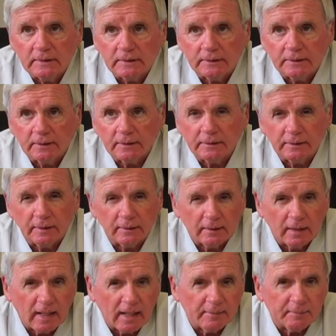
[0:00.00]
the
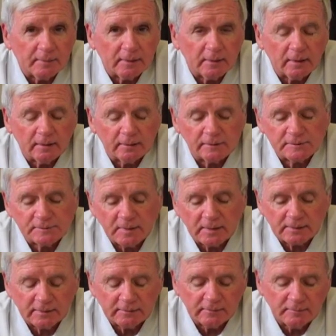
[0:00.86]
linemen. I
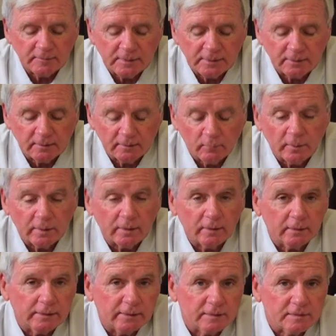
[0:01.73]
expect him to be one of
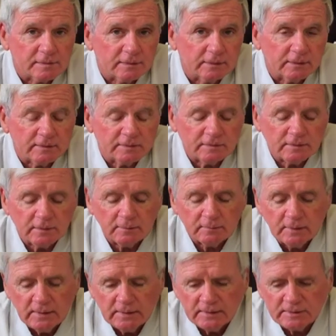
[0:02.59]
the leaders on our
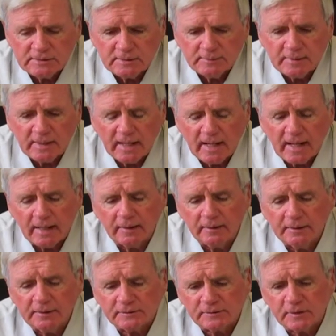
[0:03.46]
team. Jimmy
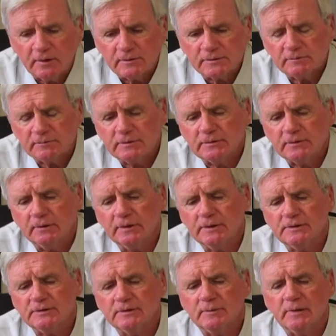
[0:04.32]
Haggerty is also
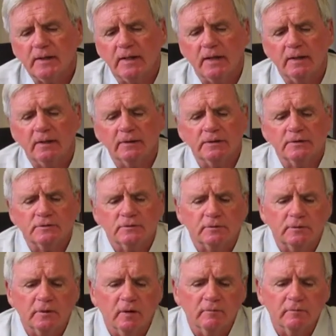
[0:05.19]
returning. Jimmy Haggerty
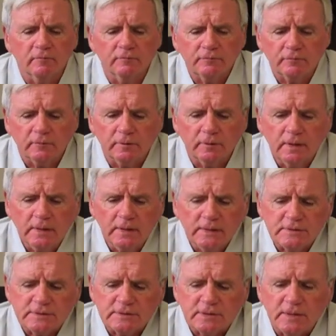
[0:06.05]
took over for
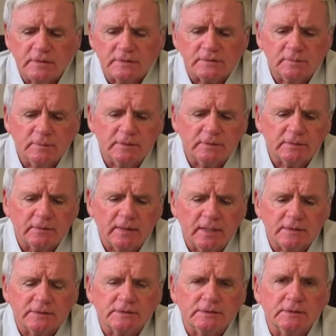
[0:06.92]
Shane Smith
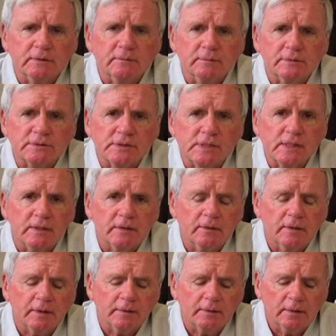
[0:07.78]
last year when Shane
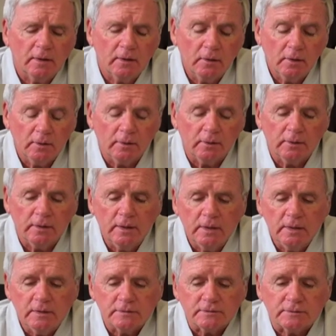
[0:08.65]
got
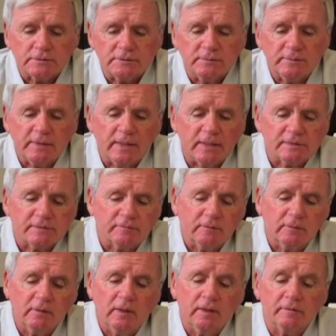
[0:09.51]
hurt, so Jimmy has a
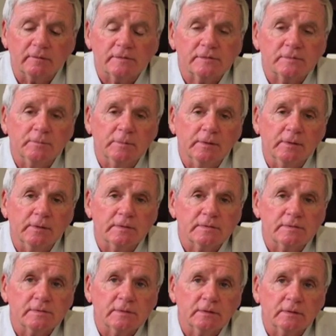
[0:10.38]
lot of
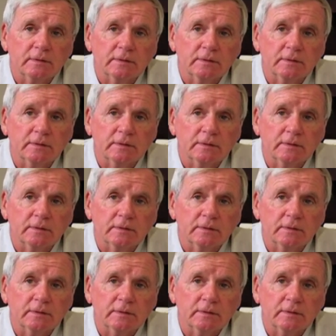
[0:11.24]
experience